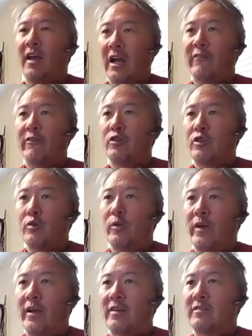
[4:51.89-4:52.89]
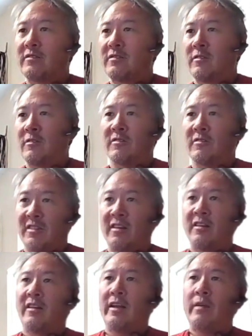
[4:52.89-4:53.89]
every 2 weeks to
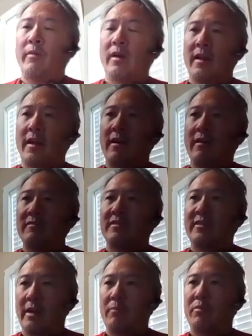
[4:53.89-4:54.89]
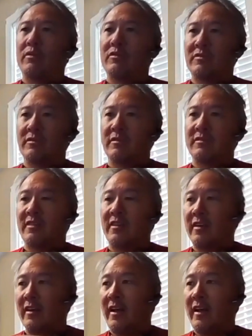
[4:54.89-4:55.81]
send an email out to that person saying,